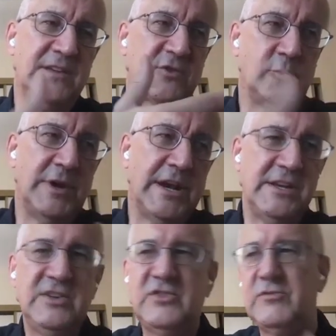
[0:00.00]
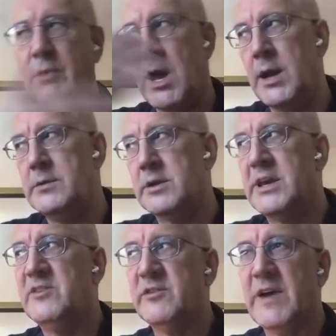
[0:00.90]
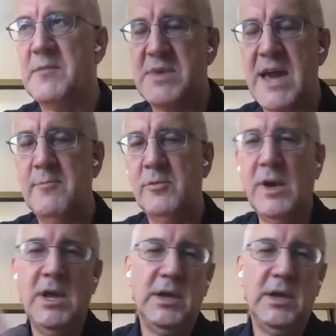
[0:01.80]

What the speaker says: that's Kubernetes. In the case of IBM,